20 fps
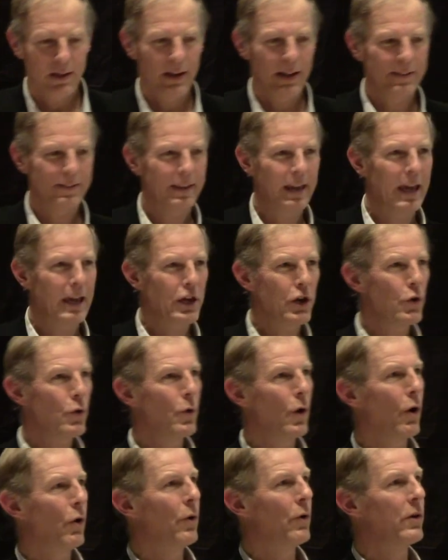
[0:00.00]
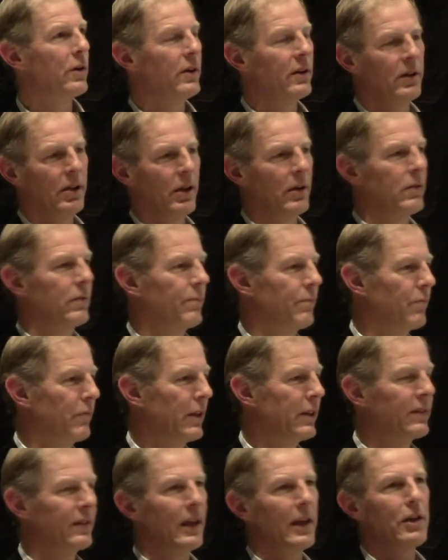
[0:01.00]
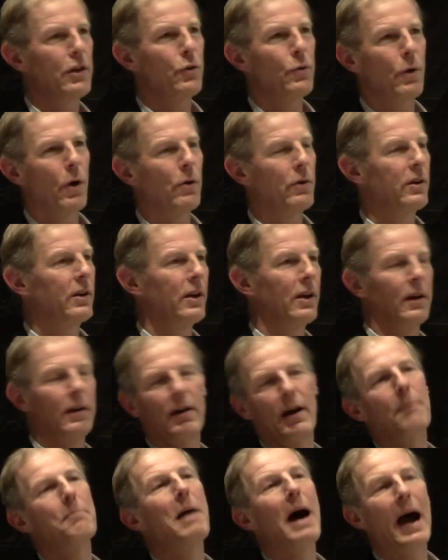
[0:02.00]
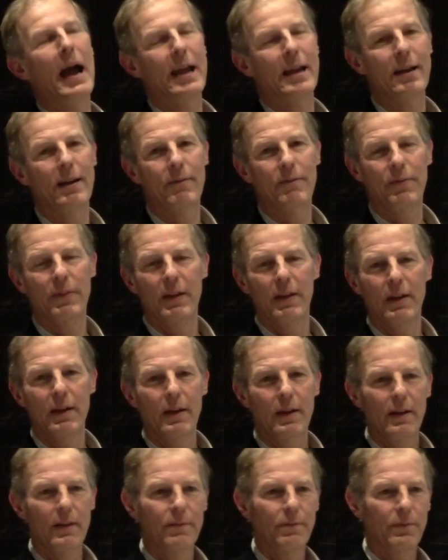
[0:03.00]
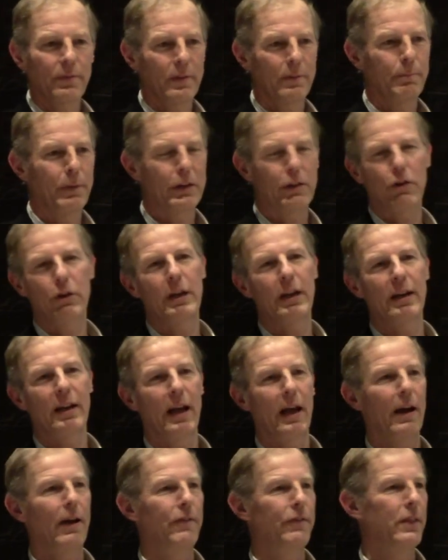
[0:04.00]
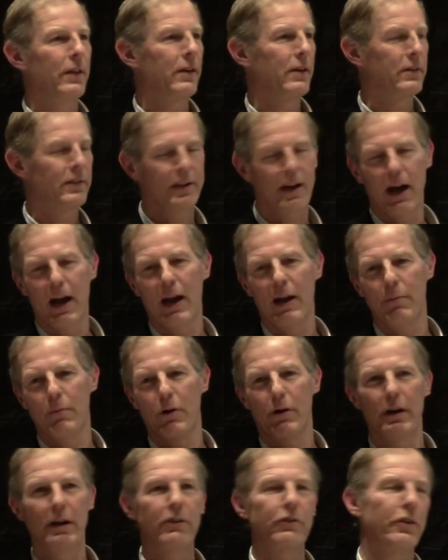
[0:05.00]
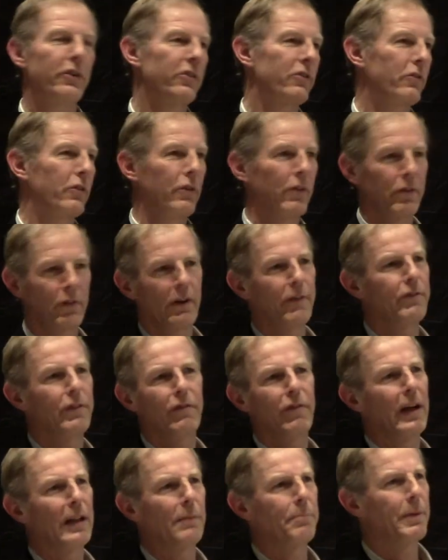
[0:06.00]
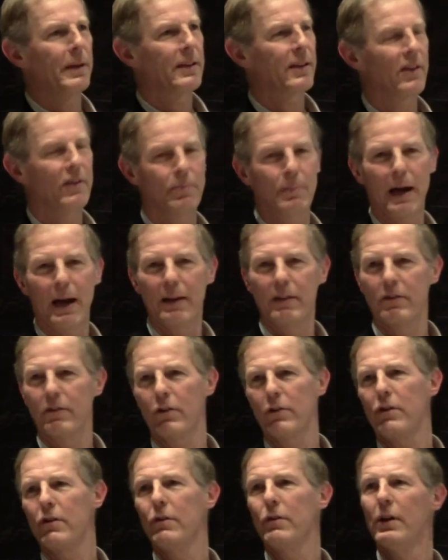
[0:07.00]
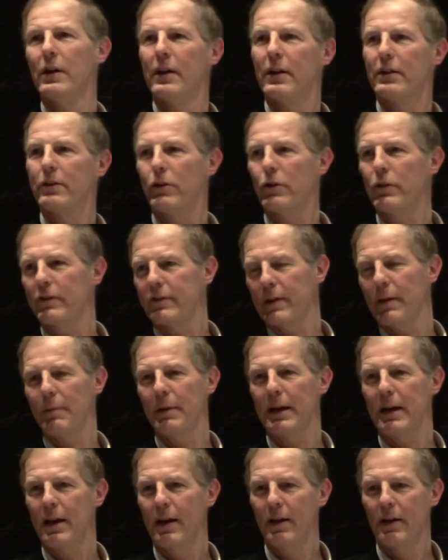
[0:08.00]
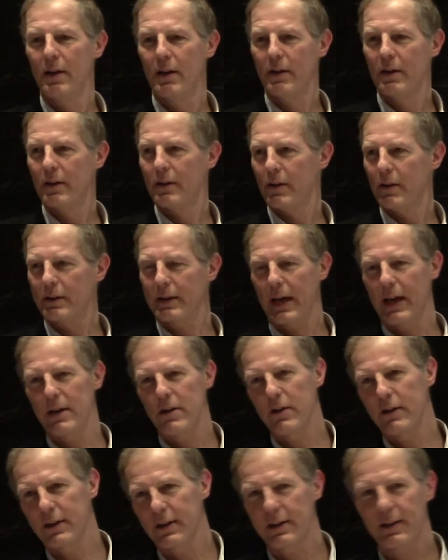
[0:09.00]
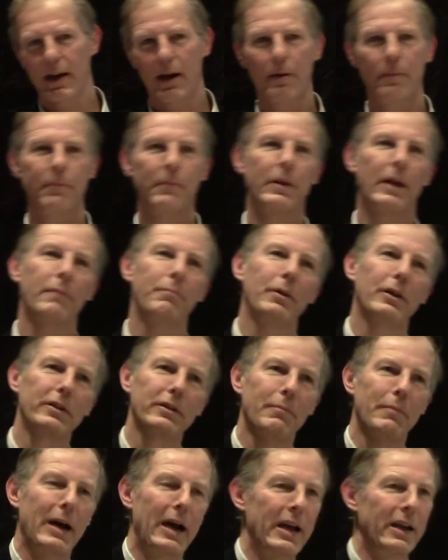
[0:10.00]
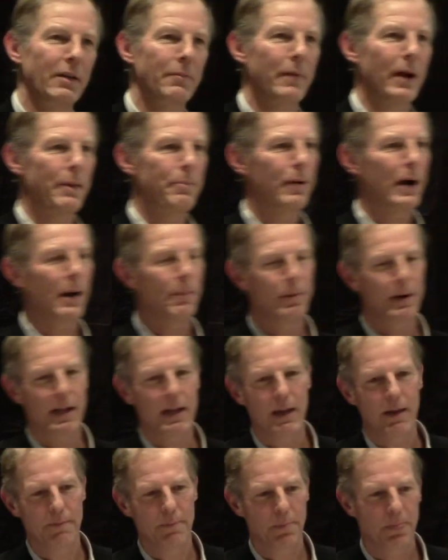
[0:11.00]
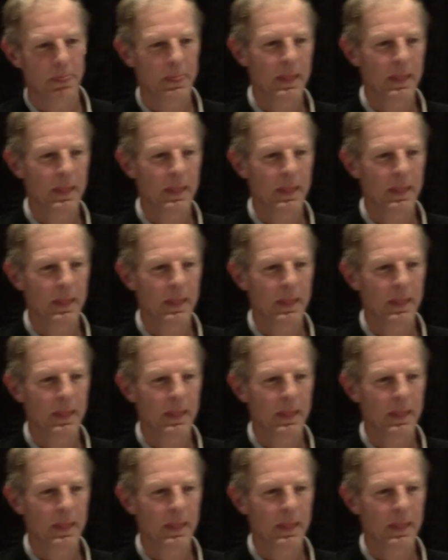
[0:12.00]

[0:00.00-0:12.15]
Let's say you owned, let's say you owned a, a mine, but you didn't have the time or interest or, of developing this mine. So you told somebody, okay, you can come and build a mine on my property,